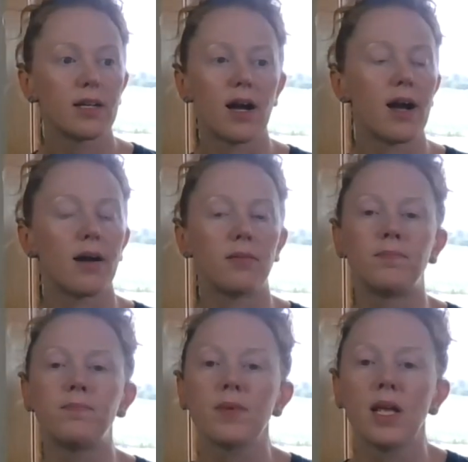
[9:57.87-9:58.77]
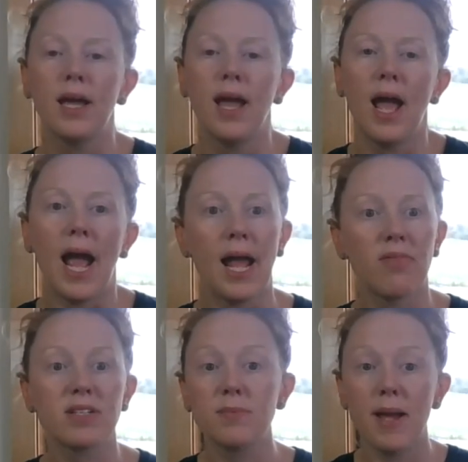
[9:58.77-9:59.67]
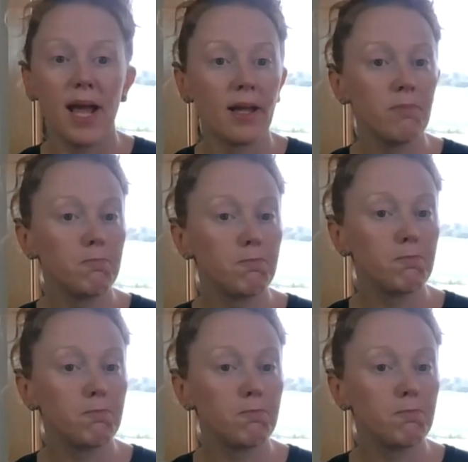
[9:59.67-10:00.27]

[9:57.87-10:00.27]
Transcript: And this man